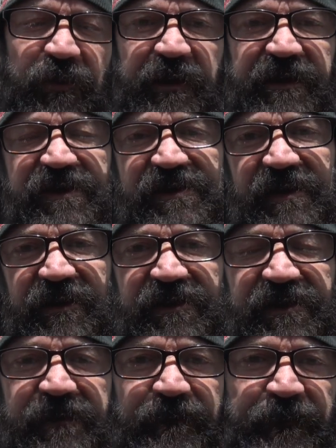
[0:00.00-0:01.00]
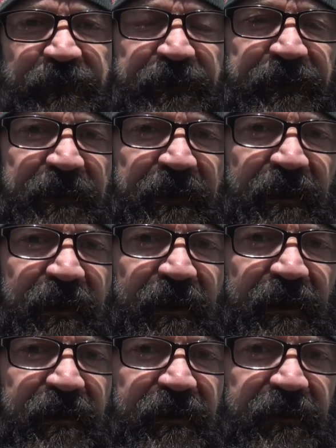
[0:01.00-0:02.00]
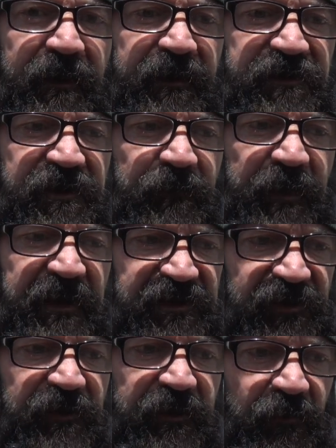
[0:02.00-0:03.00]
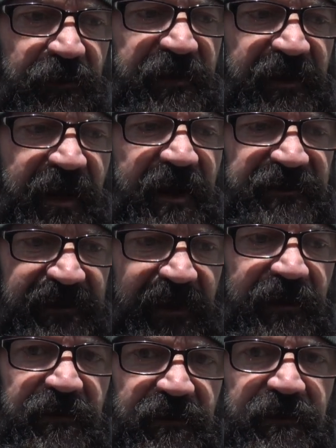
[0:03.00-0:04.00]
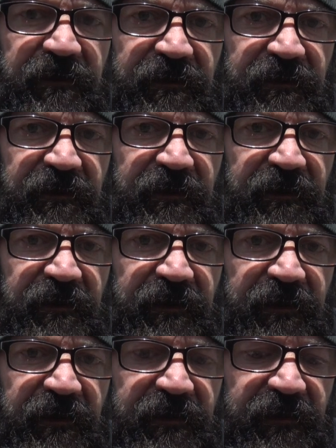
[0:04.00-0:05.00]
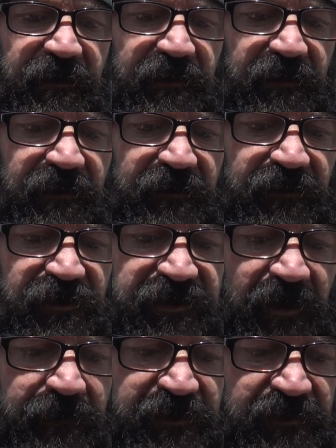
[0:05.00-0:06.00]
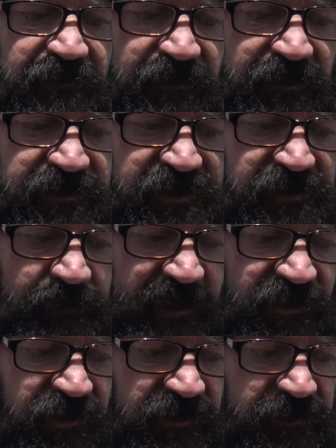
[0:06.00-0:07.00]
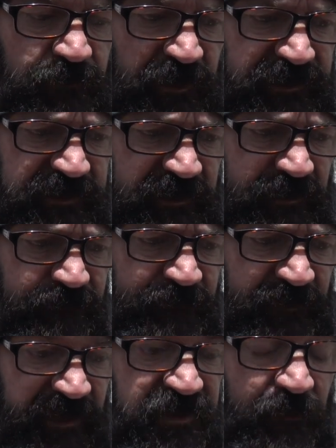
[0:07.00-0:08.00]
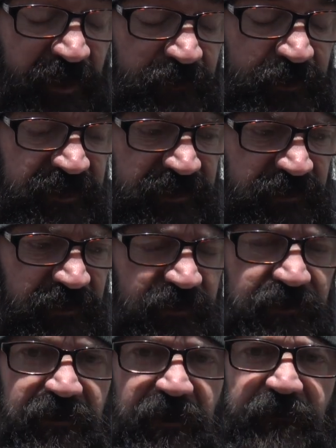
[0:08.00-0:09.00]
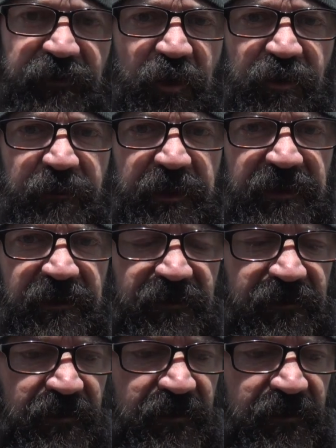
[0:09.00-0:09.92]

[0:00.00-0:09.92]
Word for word: the way it sits. It's the best looking thing out there in uh, those types of uh, suspensions. But um, that's my opinion. You, you, have your own opinion.